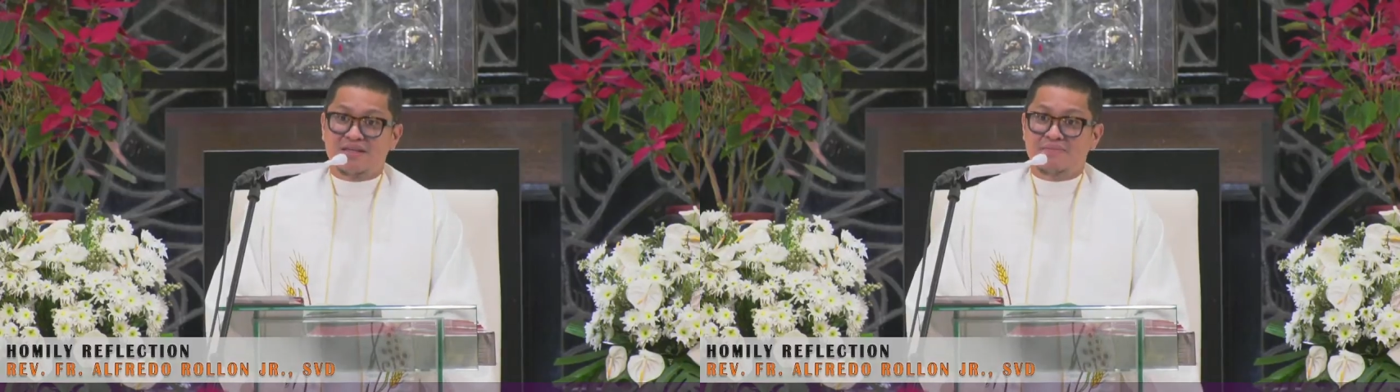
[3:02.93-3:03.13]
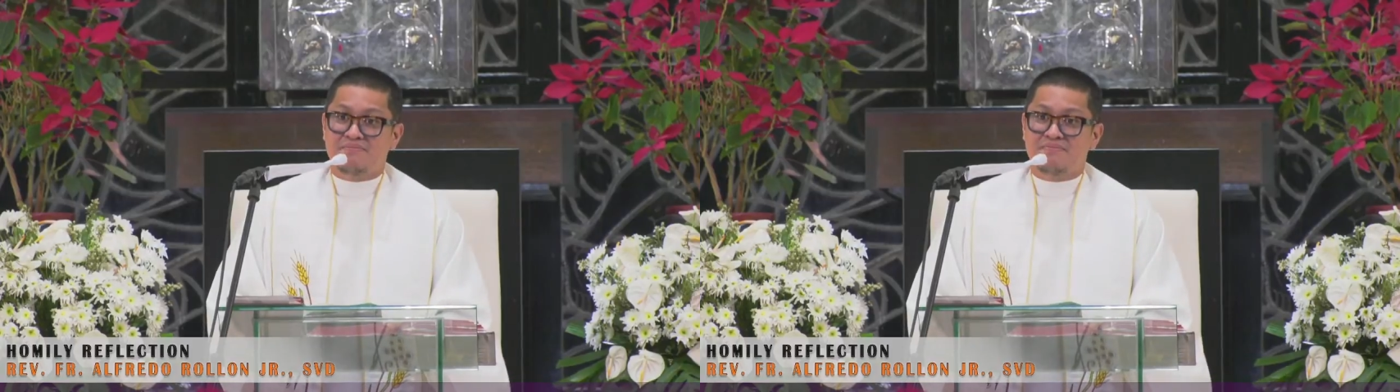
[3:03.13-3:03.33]

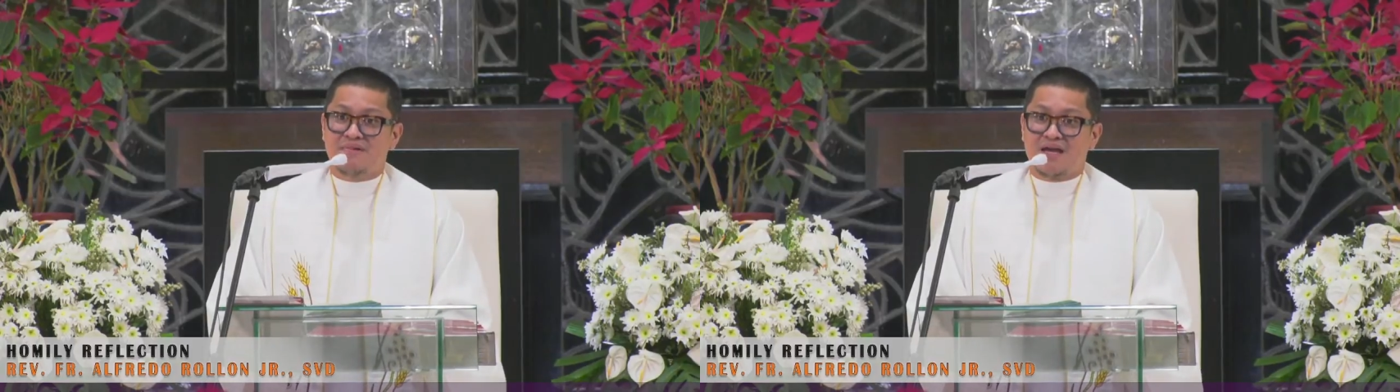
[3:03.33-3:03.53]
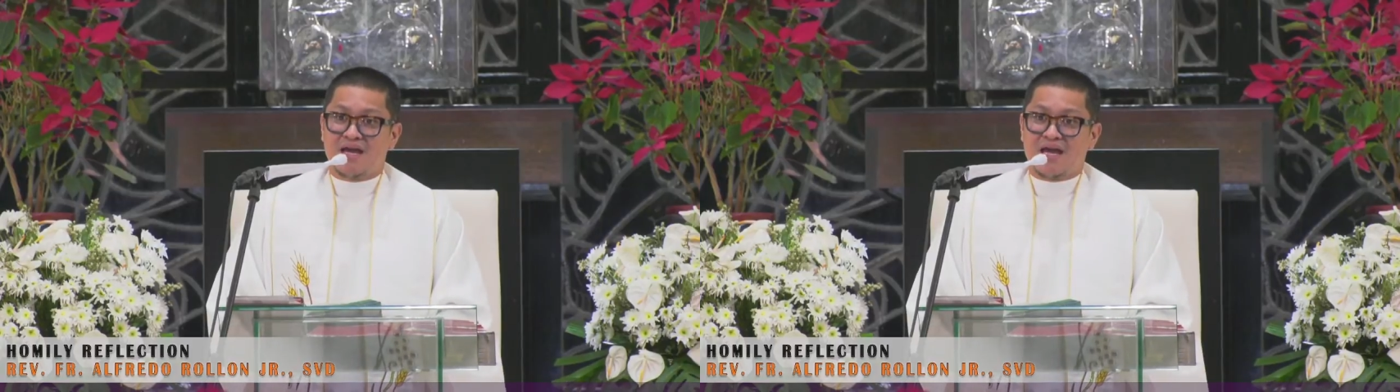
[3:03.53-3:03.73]
him
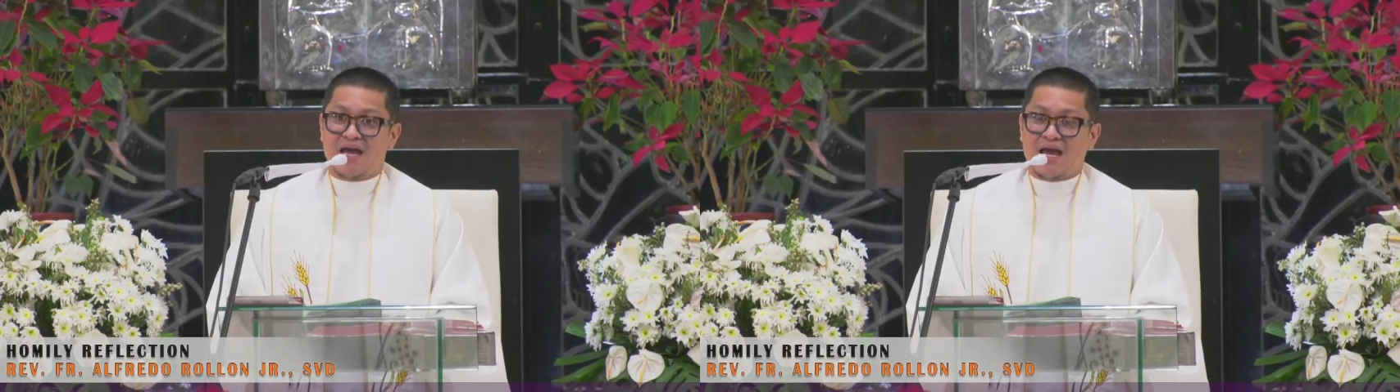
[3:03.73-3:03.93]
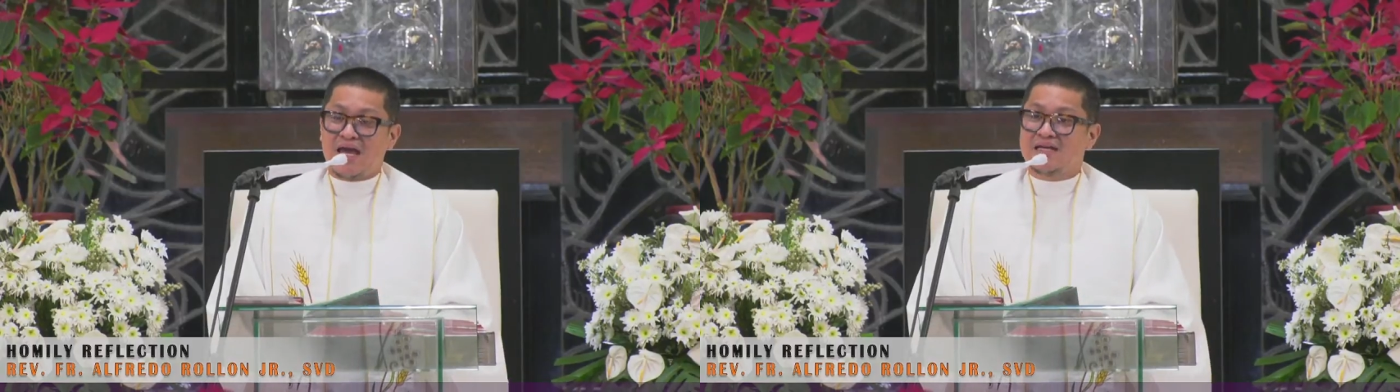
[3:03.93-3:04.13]

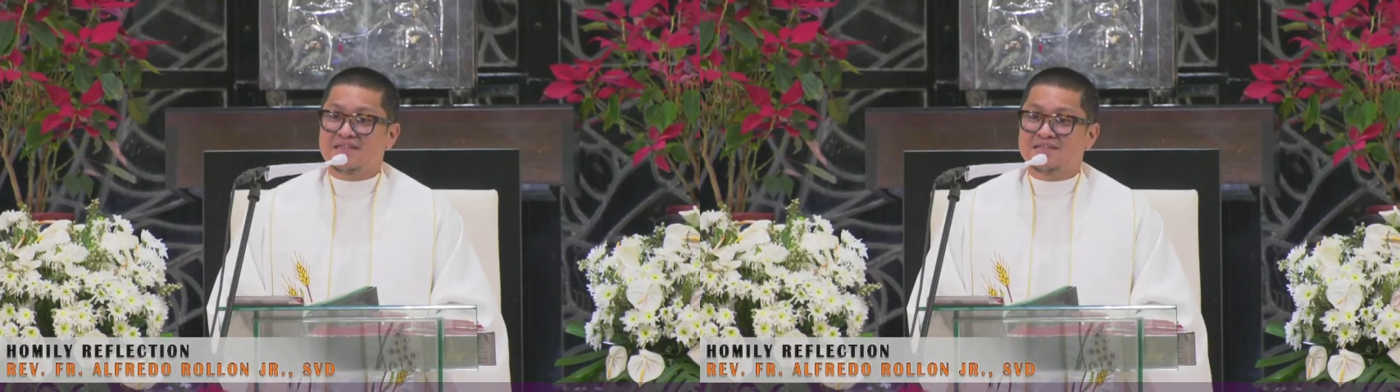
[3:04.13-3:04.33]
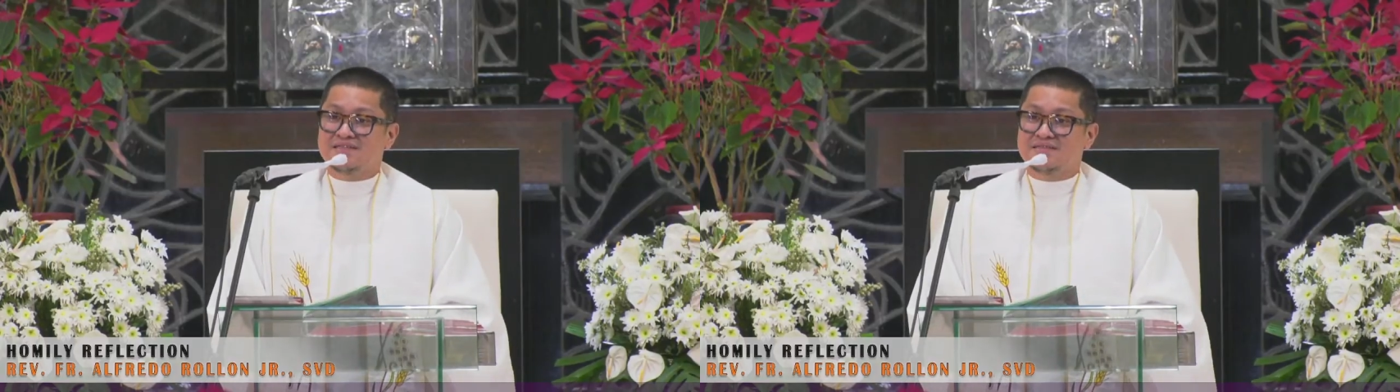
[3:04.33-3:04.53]

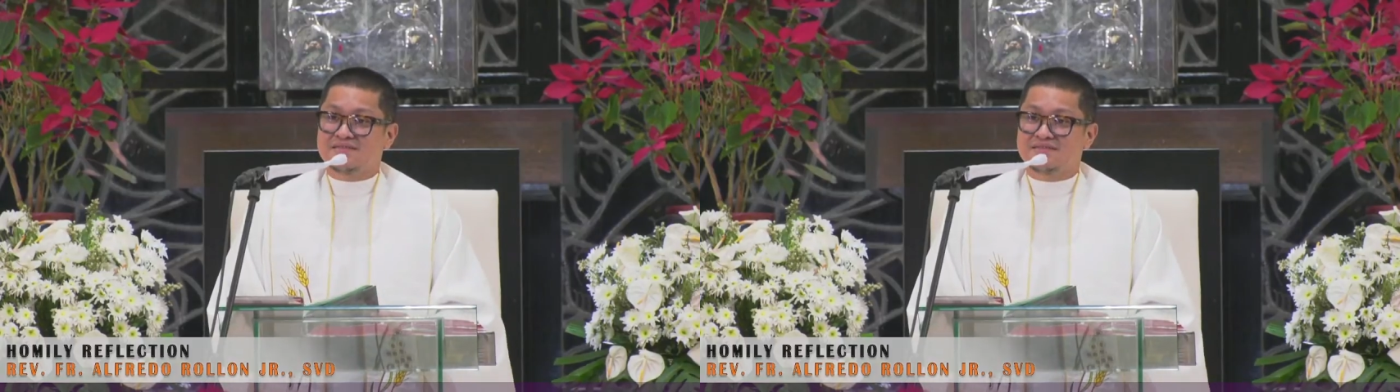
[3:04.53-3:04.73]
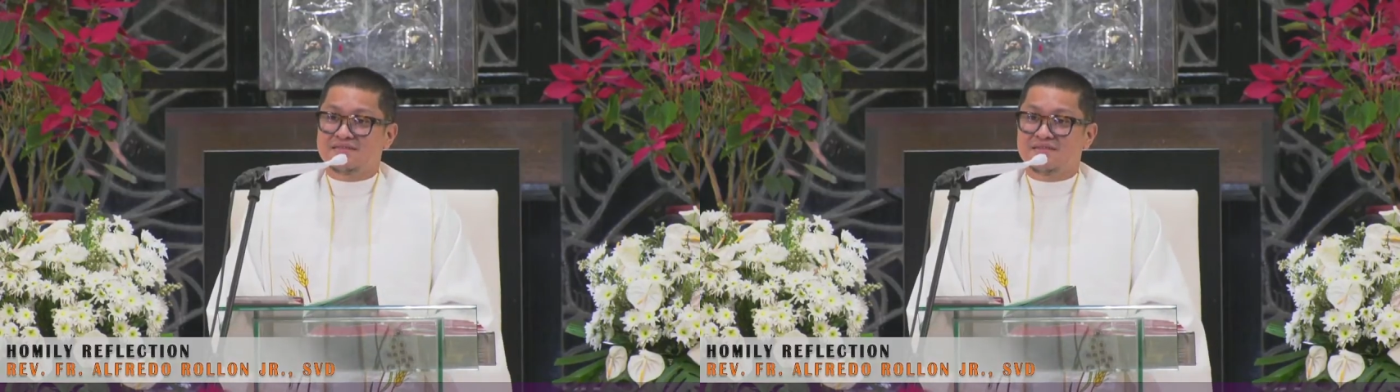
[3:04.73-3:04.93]

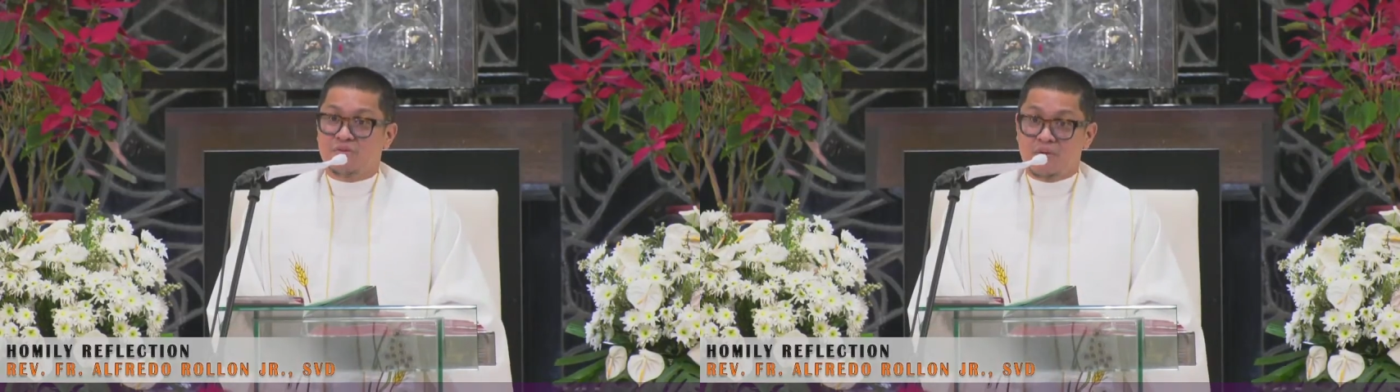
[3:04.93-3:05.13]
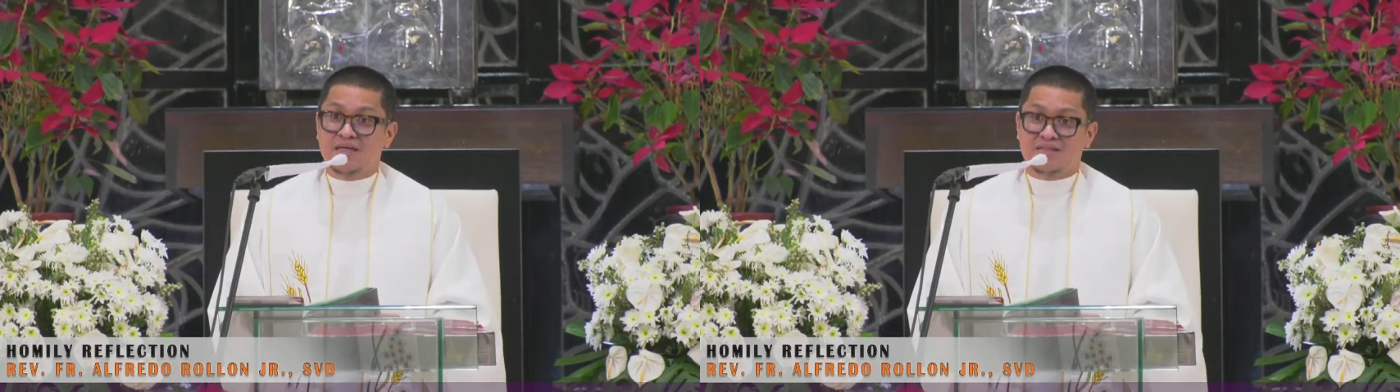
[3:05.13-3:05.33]
as the
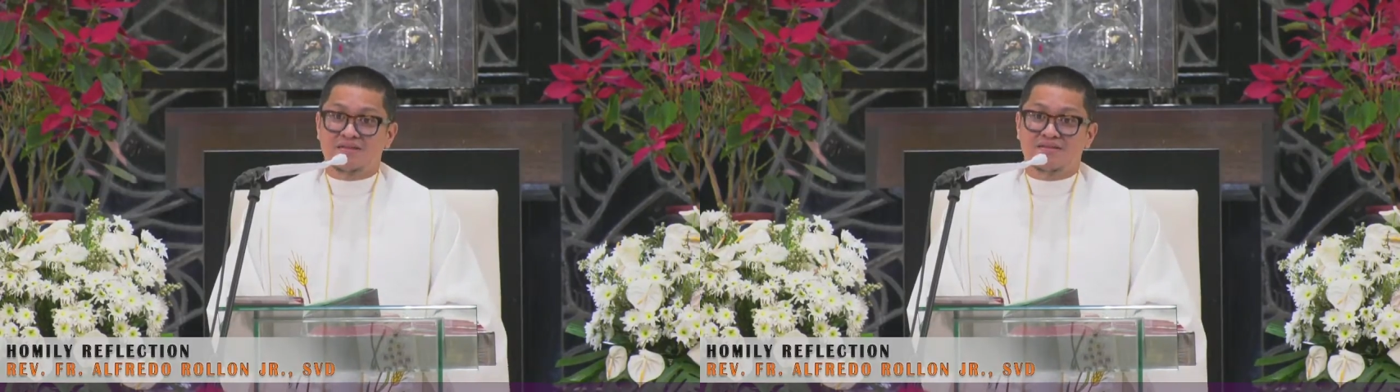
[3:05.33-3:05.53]
one